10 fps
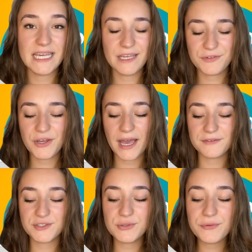If you
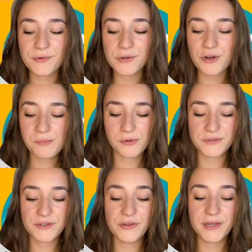have two phone
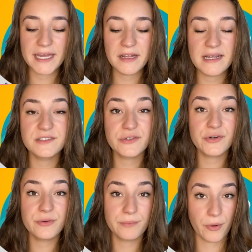numbers, you can
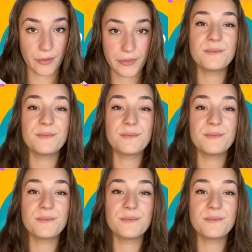enter both.